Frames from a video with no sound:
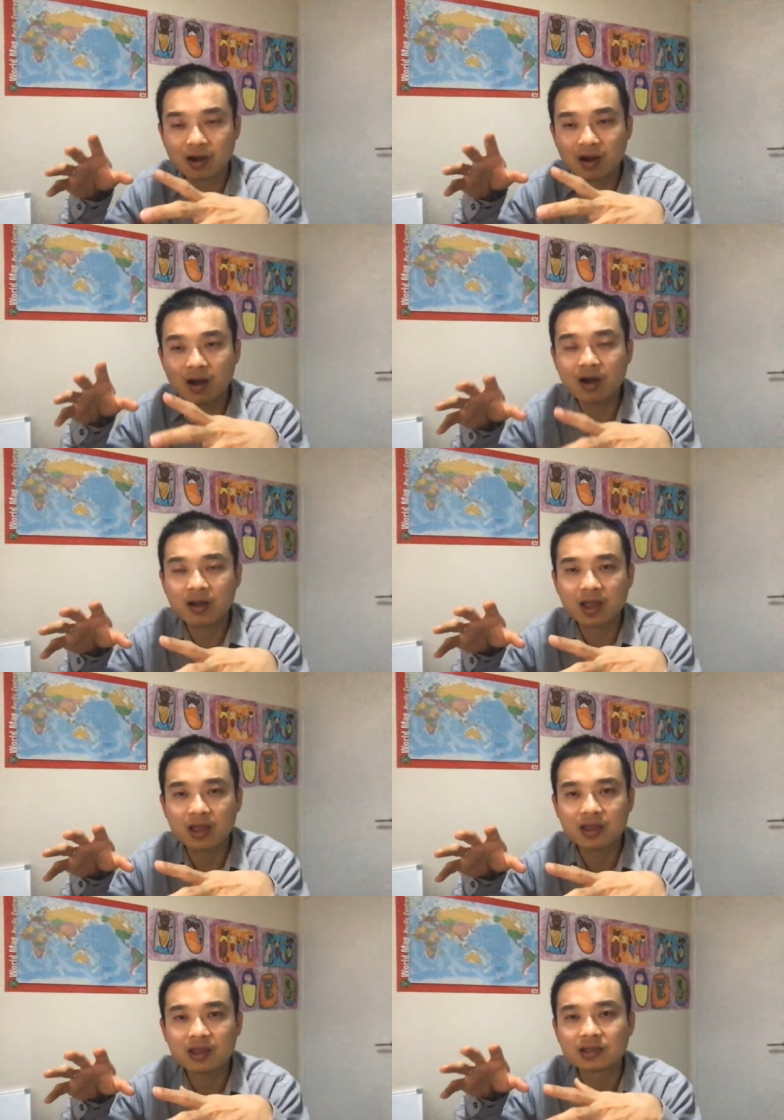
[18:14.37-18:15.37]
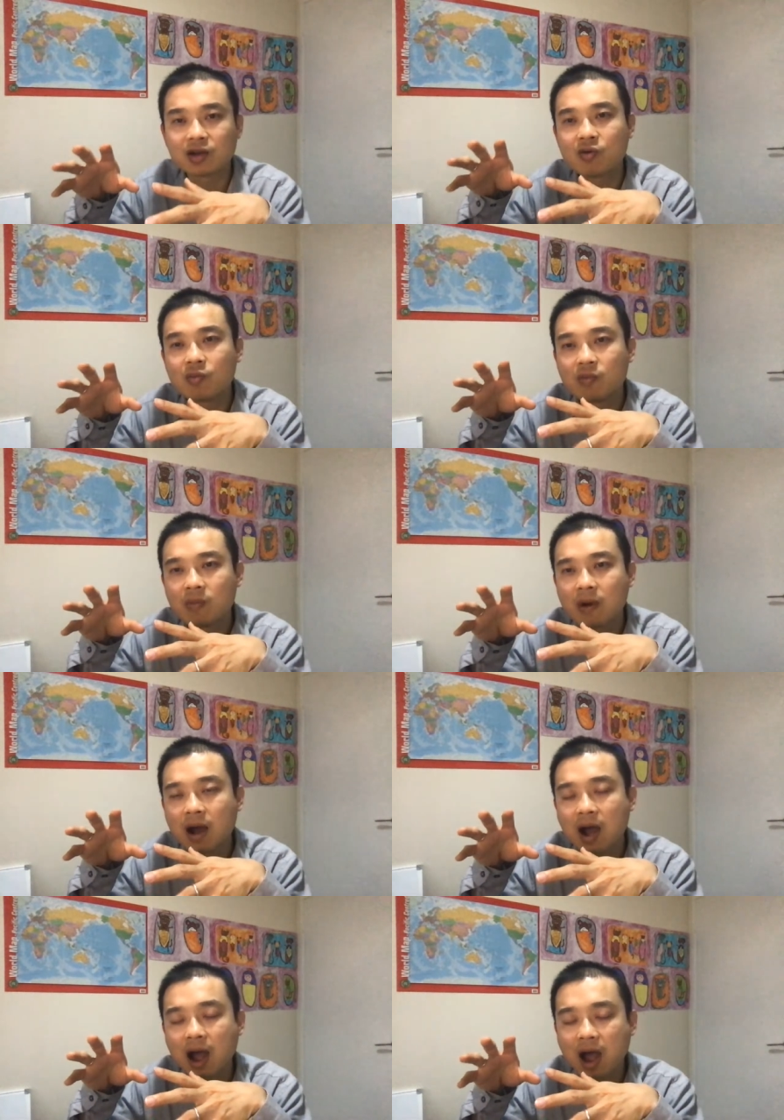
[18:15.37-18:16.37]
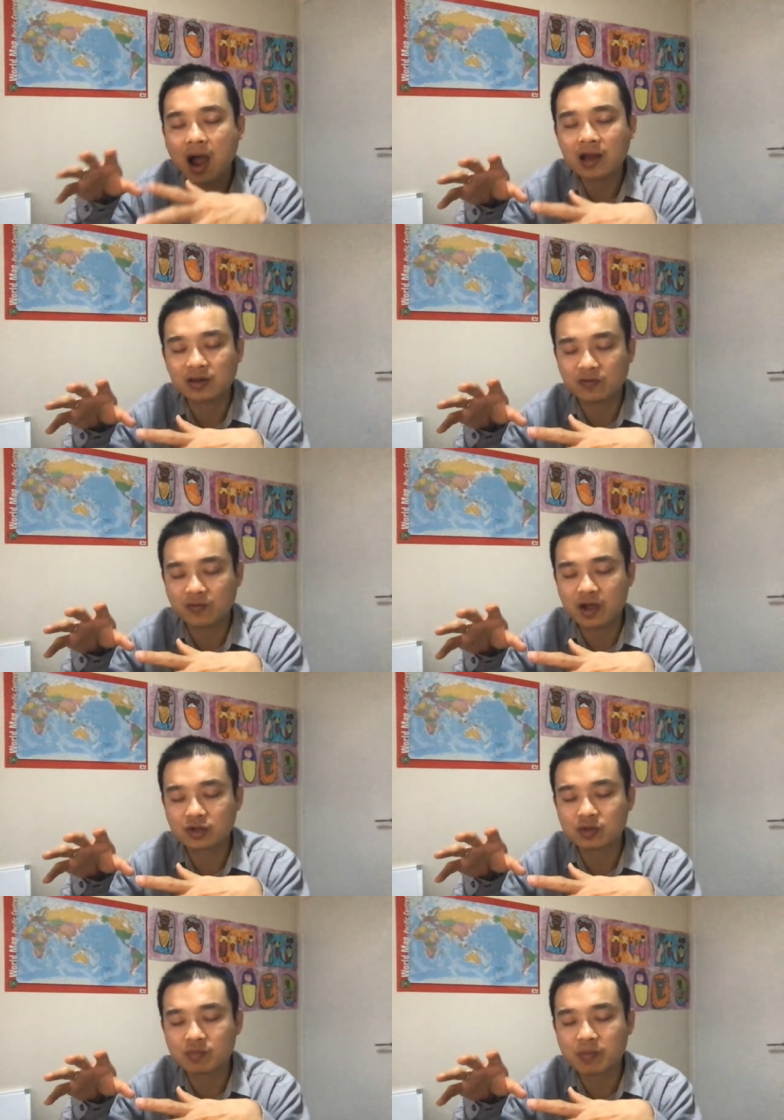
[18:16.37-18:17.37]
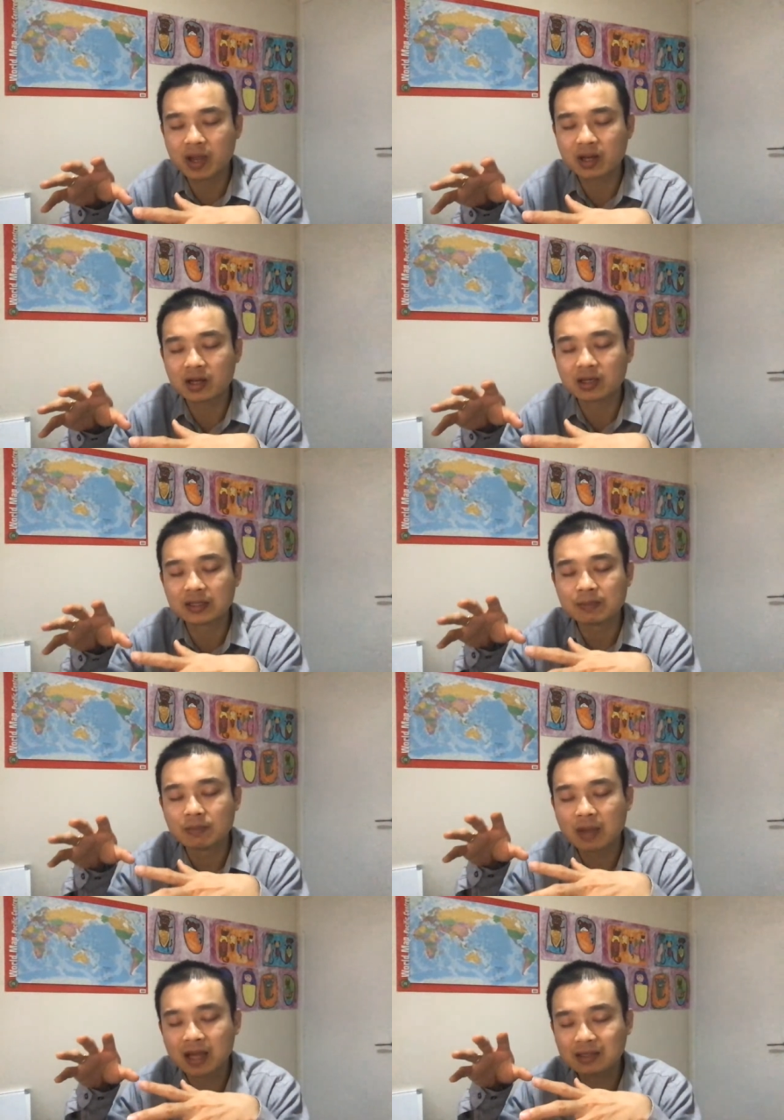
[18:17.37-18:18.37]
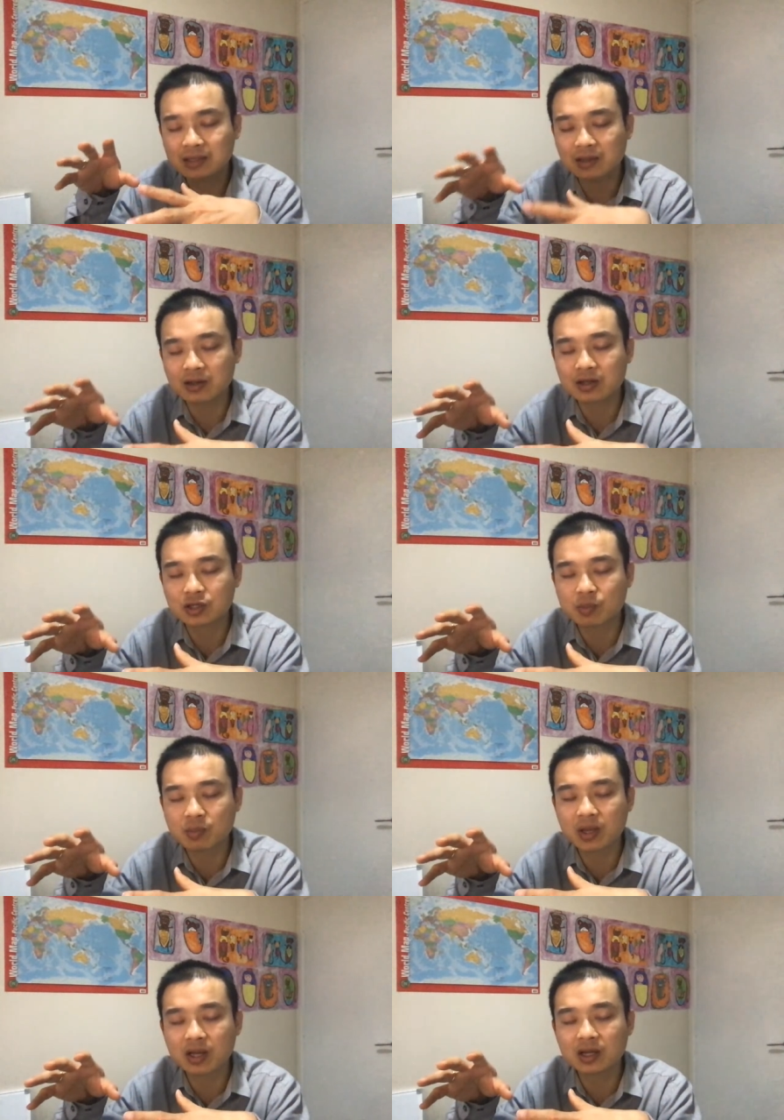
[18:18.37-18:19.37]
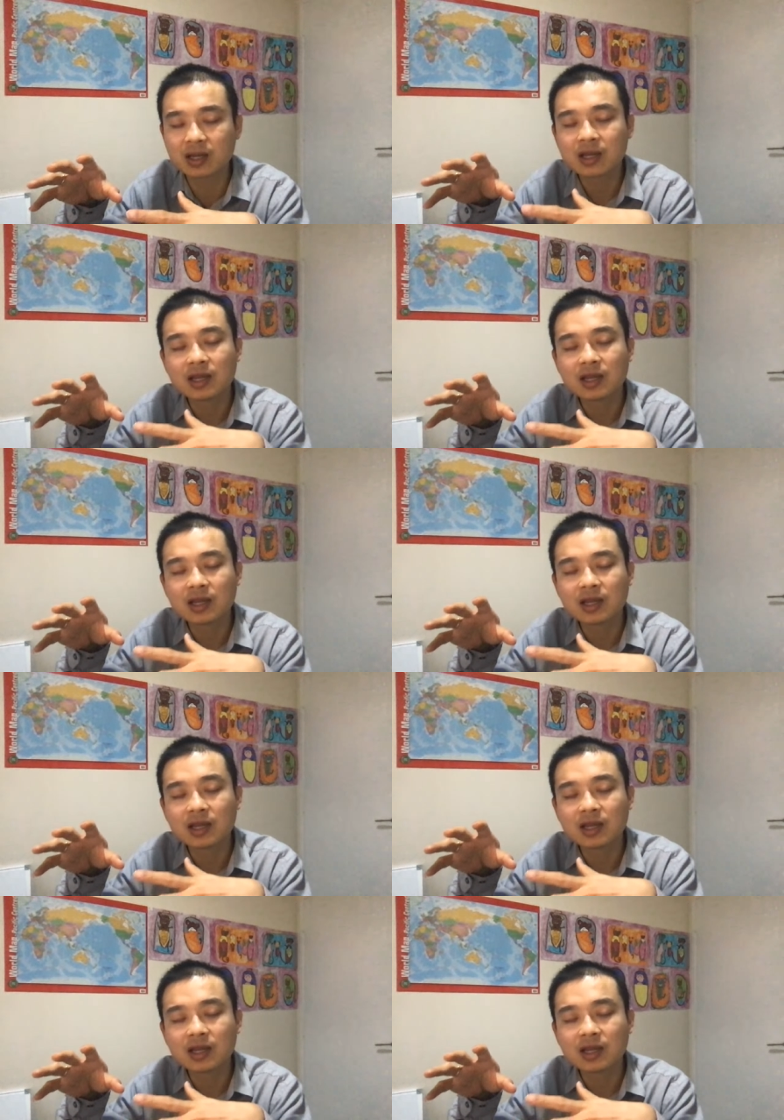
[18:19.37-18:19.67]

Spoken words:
oh, okay, is our heart function better, the blood circulation better,